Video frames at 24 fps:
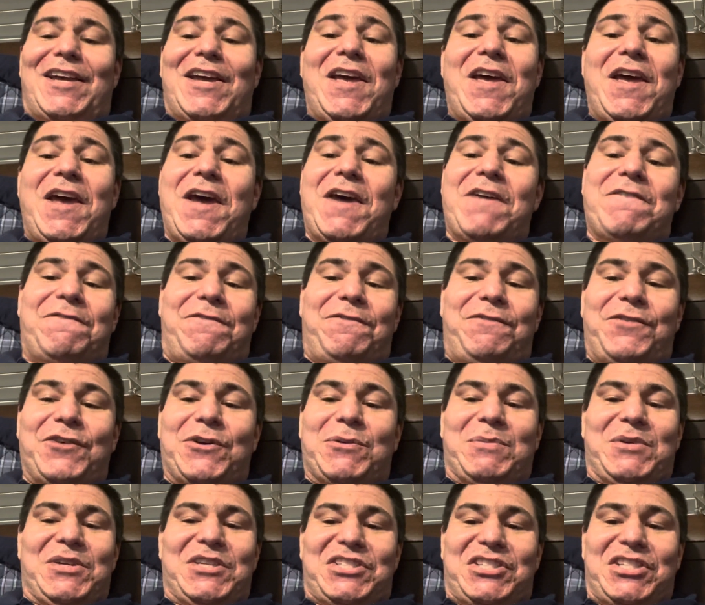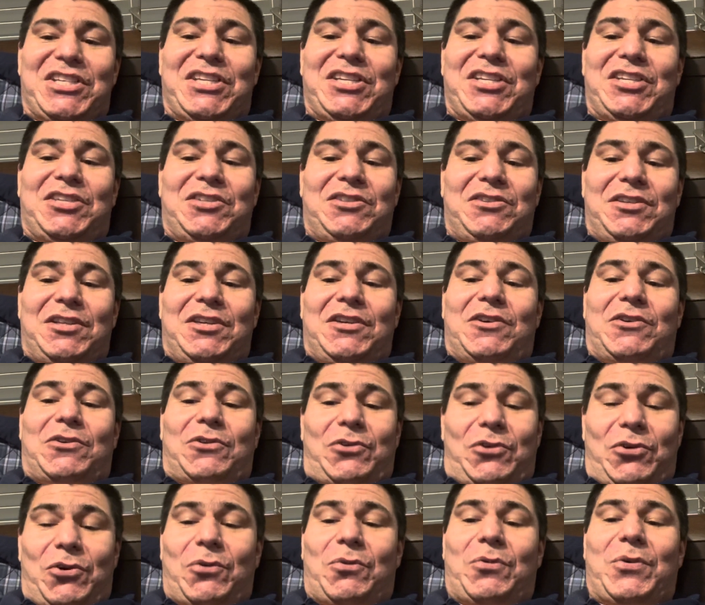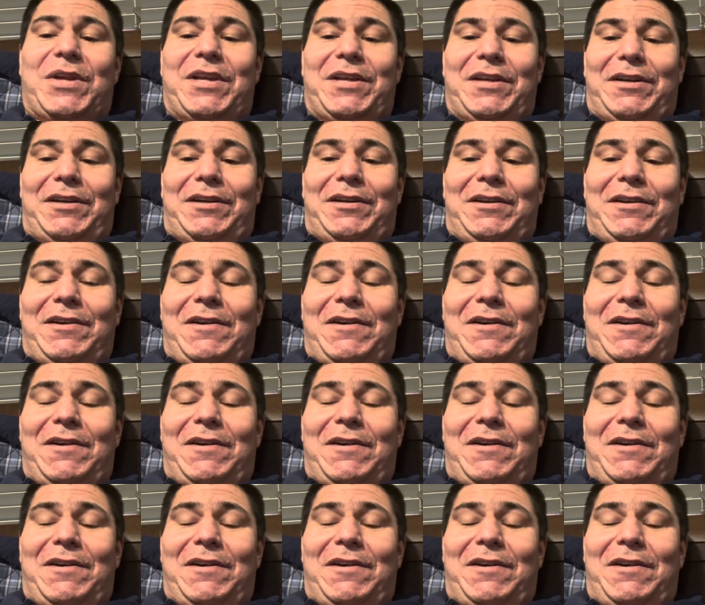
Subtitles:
infamous in Korea